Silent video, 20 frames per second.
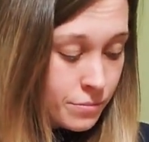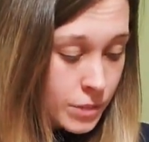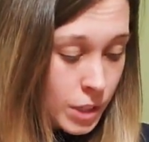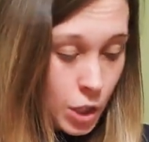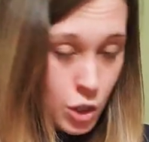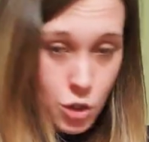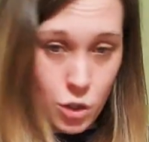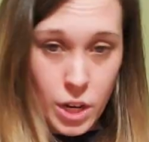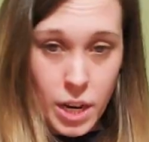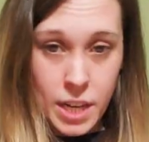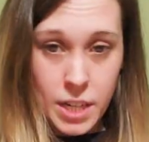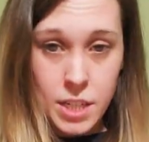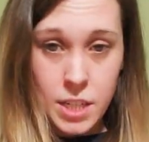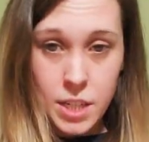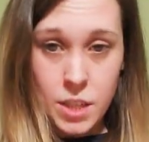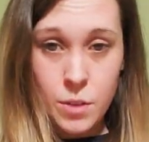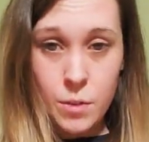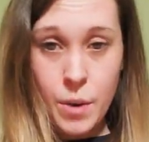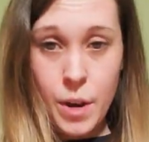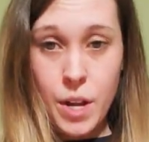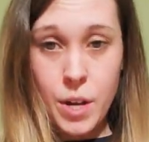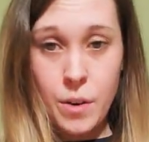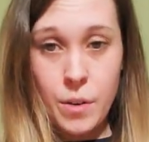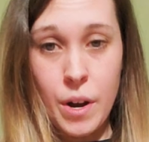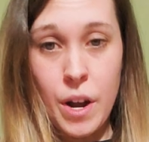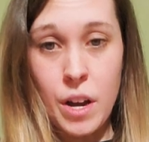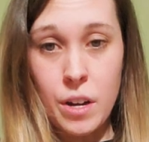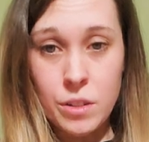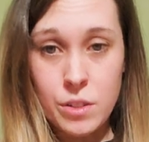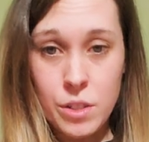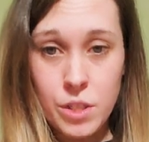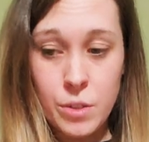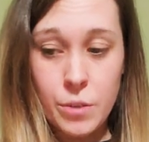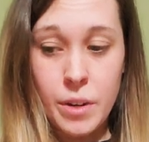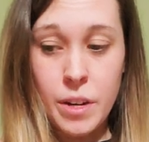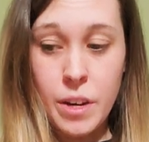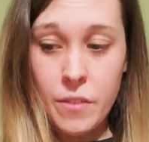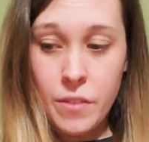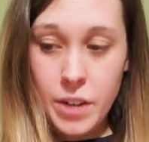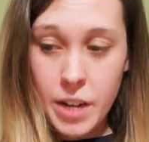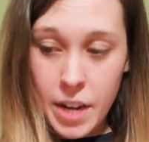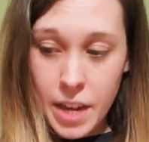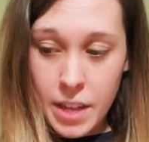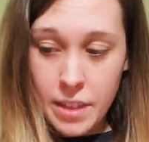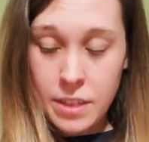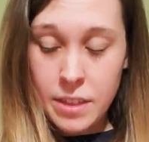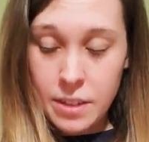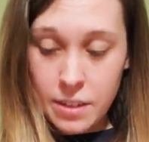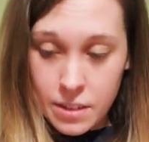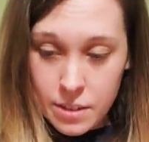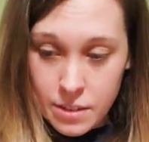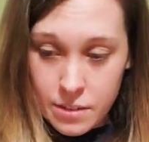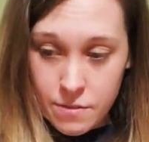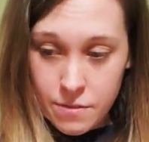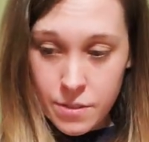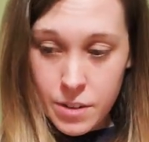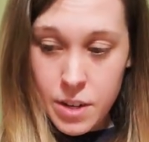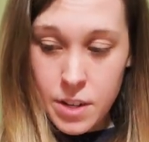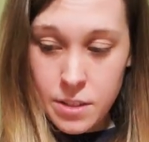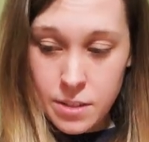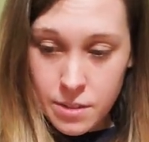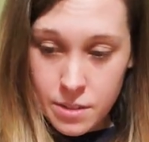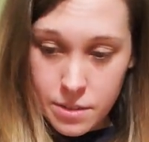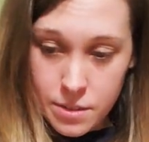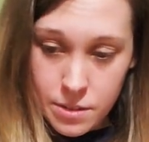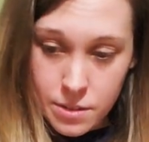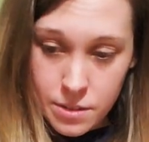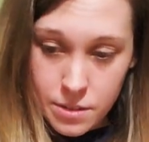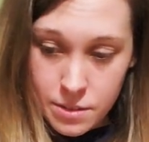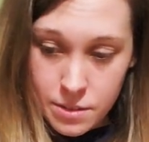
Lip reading: attracting the right crowd, so I never had like good friends.